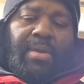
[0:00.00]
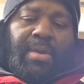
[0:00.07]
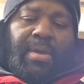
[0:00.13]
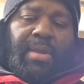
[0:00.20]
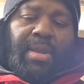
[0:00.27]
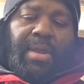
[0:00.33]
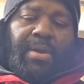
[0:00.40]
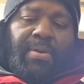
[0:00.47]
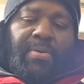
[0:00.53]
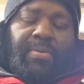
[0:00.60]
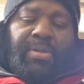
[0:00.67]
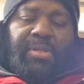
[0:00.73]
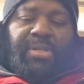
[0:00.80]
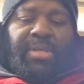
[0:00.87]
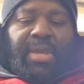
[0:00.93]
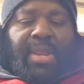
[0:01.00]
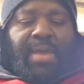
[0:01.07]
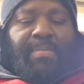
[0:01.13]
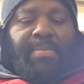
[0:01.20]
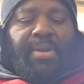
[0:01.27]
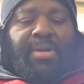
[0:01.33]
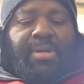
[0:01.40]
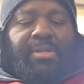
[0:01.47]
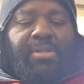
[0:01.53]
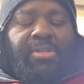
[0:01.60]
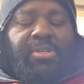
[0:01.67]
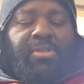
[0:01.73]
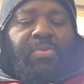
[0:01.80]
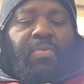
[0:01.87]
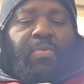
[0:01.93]
And I only say that because
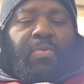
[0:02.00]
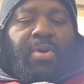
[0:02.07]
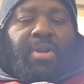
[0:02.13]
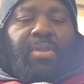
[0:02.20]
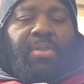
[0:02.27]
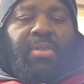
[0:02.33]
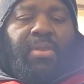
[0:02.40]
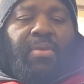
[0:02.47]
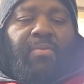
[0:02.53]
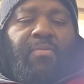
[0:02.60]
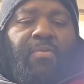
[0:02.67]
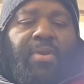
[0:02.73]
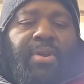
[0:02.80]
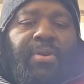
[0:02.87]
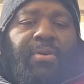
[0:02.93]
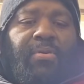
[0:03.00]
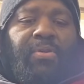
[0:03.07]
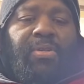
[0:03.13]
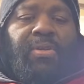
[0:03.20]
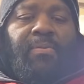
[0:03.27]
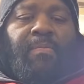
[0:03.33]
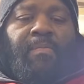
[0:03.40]
this is one of the reels